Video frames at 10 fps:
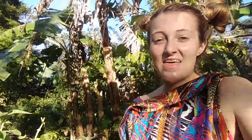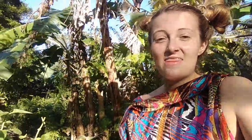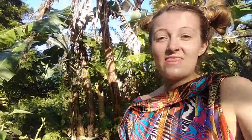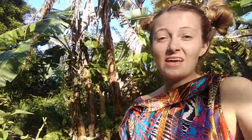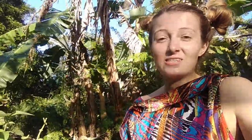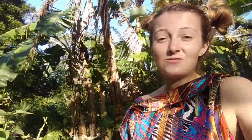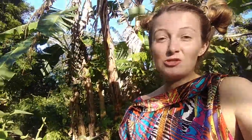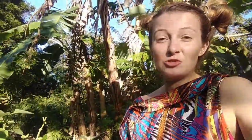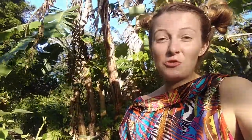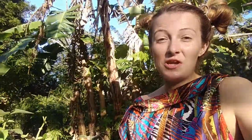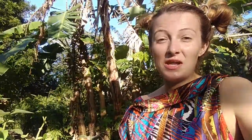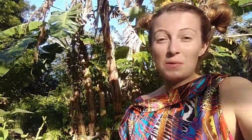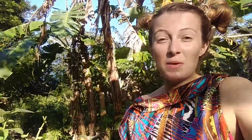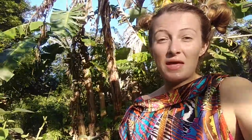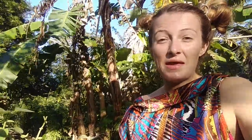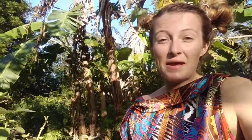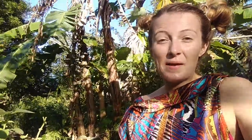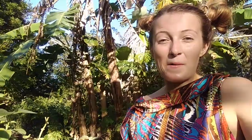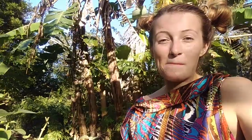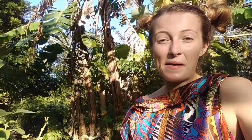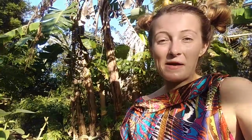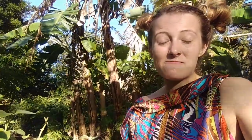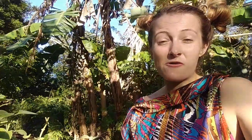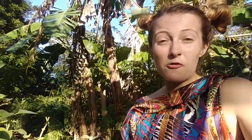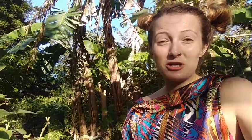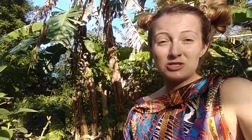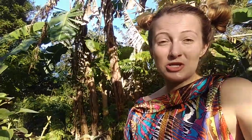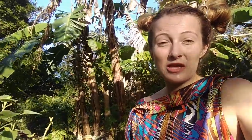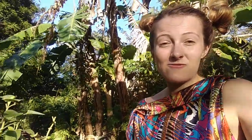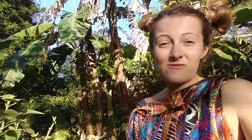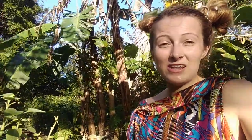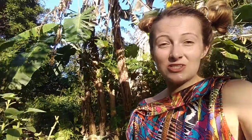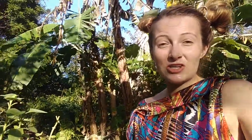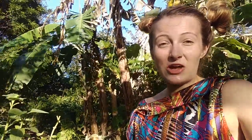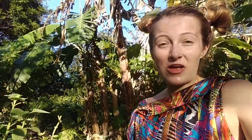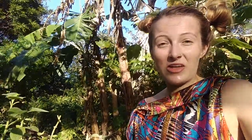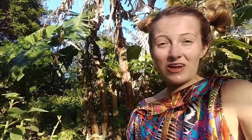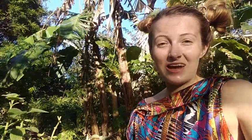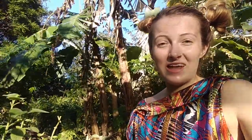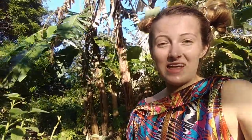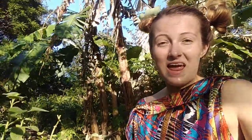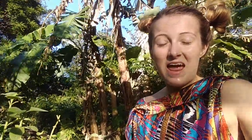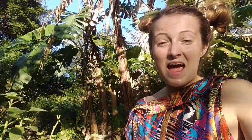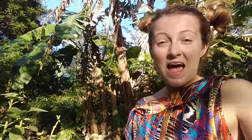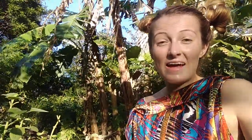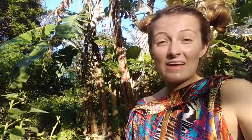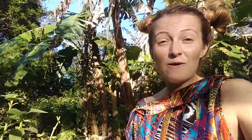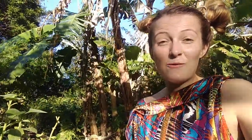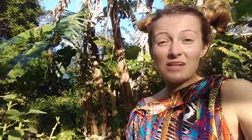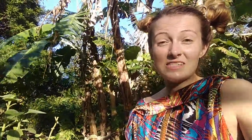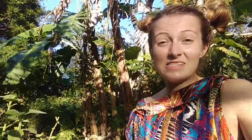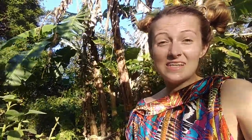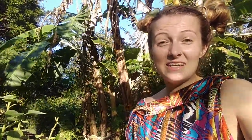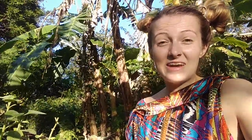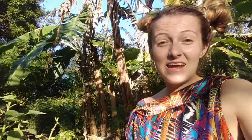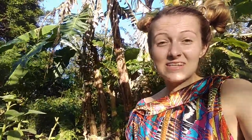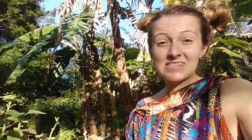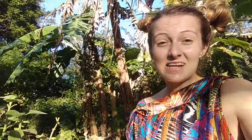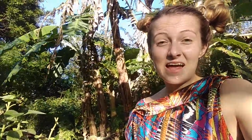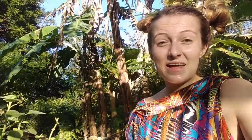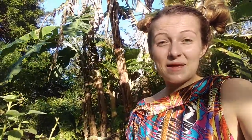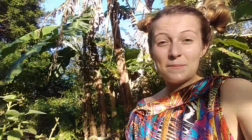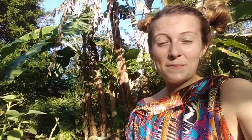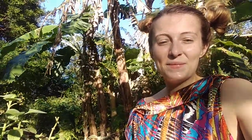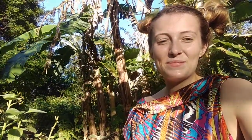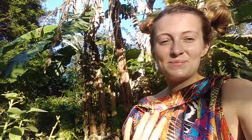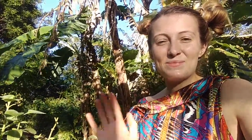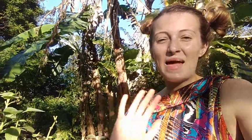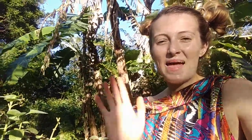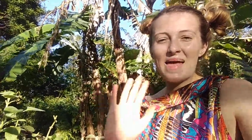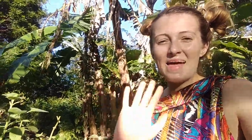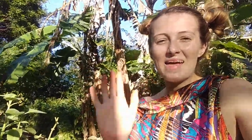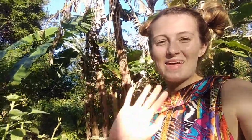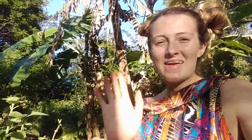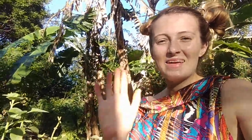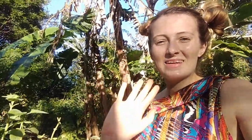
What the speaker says: Thanks for joining me on my foraging adventure. I can't wait to see you next time. Bye!